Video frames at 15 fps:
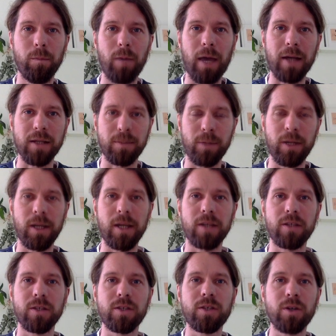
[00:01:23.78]

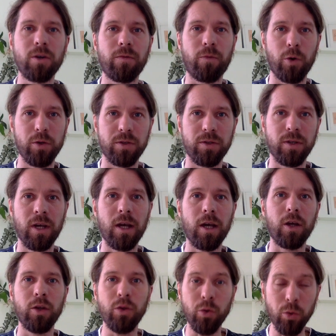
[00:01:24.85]
explanation. So first,
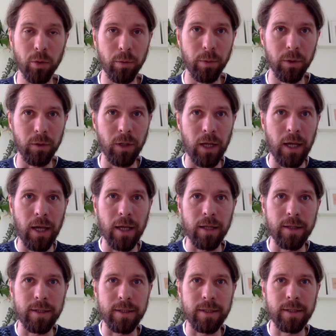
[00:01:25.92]
doable.
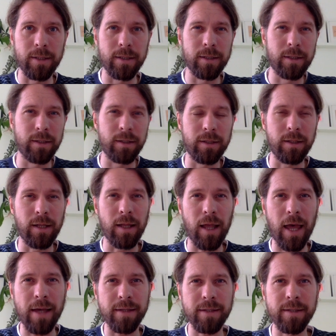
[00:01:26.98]
The
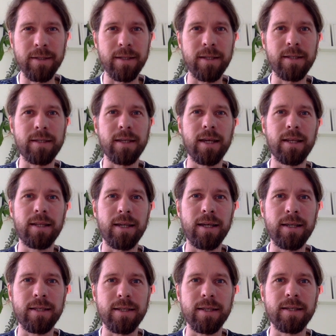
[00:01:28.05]
essence is it
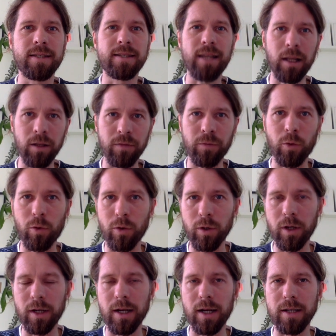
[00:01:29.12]
is a
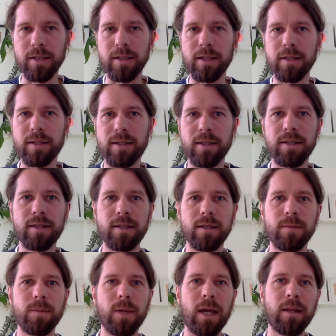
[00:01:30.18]
self-organizing
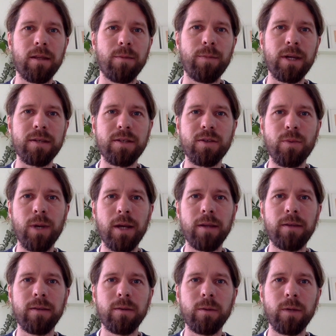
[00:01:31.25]
system, and the best way
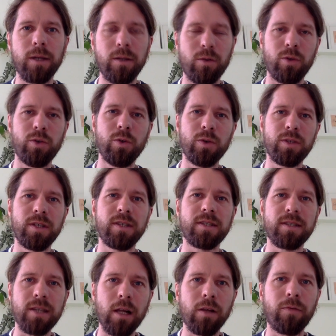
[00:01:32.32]
to introduce this
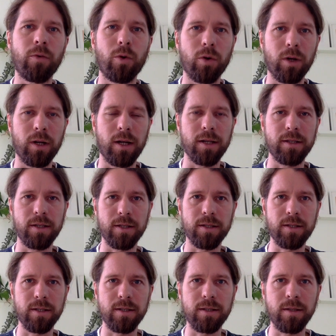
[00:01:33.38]
self-organizing
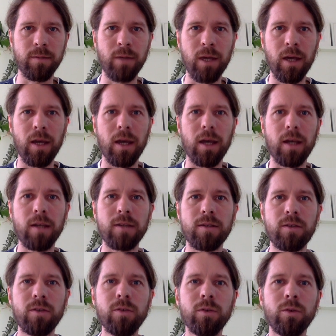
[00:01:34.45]
system
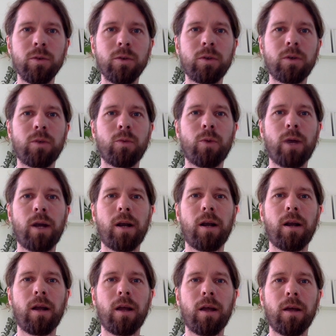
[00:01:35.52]
is to look
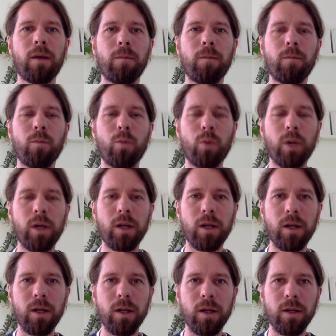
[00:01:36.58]
where
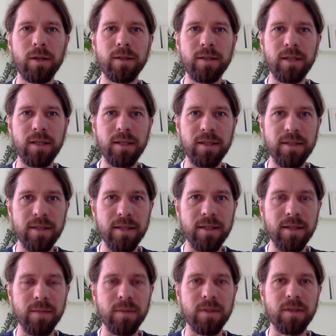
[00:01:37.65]
we see the
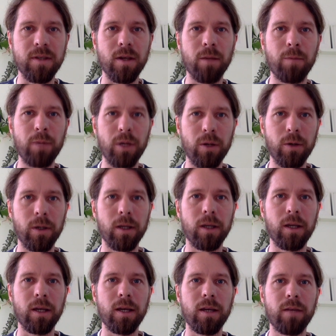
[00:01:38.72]
systems
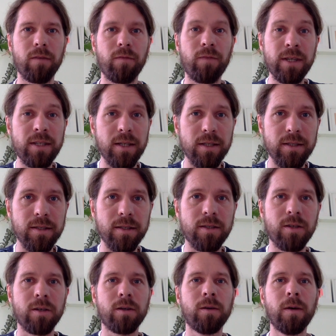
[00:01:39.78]
appearing in physics.
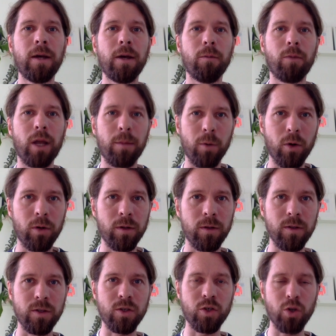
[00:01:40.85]
So what I'm
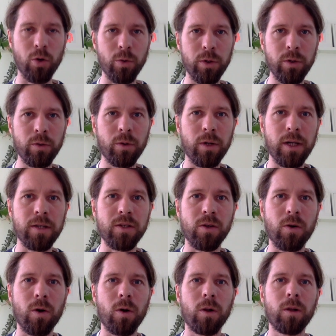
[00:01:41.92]
going to show you is
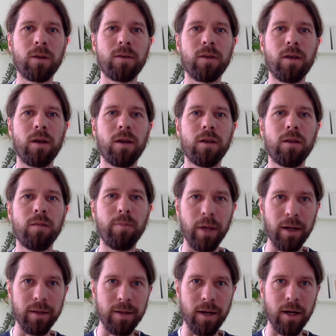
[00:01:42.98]
called the
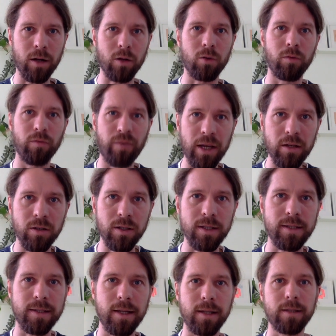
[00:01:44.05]
Bernard convection
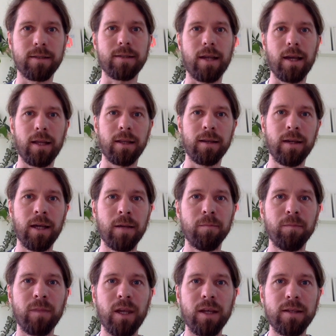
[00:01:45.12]
cells, and
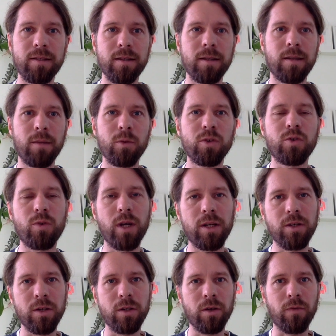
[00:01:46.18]
it's a
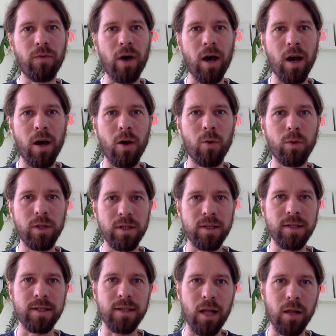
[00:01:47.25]
demonstration of how
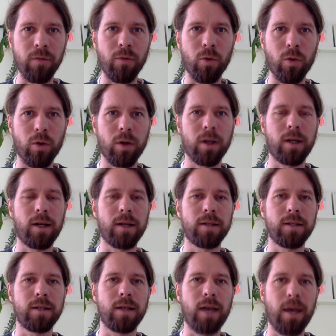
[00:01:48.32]
this
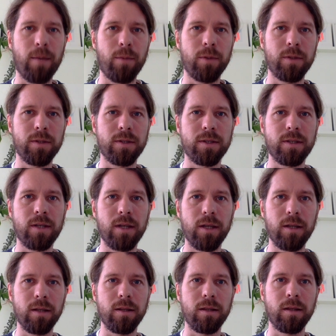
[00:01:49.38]
self-organizing happens
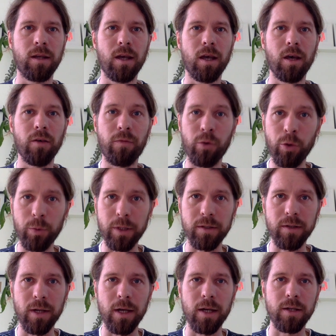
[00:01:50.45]
in a fluid.
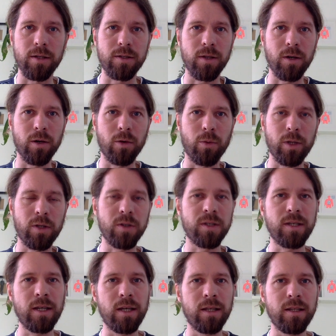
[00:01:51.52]
So what you
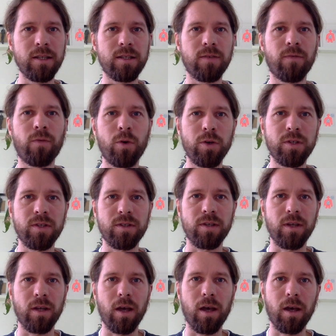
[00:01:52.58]
see in this first
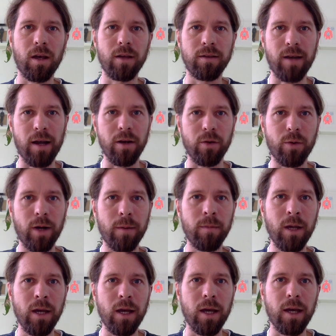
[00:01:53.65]
diagram
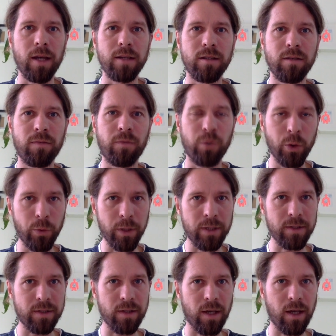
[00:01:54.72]
is a fluid